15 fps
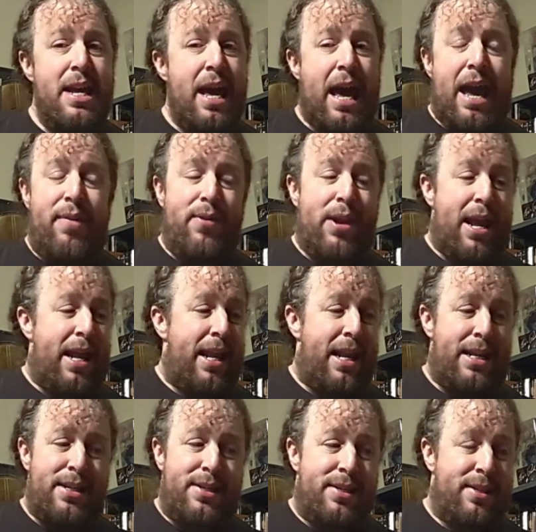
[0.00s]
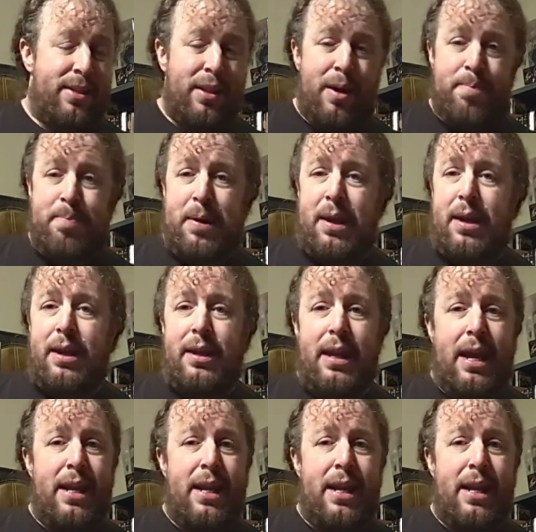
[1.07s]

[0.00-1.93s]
I haven't had any slipping,